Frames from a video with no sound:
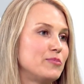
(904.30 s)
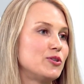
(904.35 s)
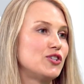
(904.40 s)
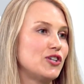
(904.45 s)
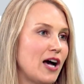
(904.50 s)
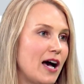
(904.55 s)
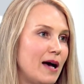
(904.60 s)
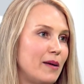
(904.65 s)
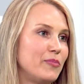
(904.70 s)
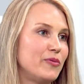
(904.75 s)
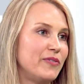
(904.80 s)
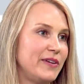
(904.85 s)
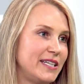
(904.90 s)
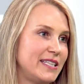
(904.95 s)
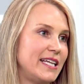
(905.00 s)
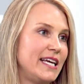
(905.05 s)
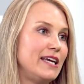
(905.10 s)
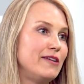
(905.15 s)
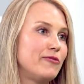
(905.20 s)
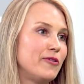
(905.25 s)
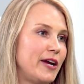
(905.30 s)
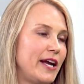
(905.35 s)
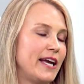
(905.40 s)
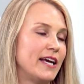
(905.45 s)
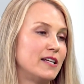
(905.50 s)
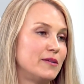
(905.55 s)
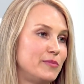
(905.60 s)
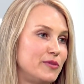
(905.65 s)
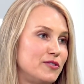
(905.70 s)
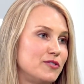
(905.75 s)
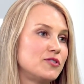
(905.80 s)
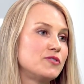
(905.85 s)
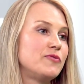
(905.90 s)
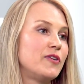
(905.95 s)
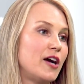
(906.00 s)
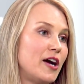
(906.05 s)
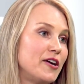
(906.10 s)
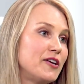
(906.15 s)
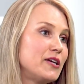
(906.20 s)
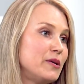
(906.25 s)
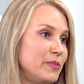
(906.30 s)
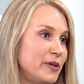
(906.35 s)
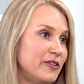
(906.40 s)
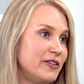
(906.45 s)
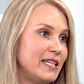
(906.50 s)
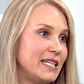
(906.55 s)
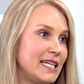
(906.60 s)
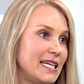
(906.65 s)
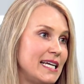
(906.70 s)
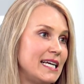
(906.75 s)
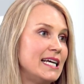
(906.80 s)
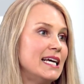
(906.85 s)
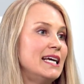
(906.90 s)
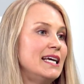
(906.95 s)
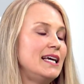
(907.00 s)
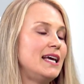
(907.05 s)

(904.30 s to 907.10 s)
shop really for animals for our community.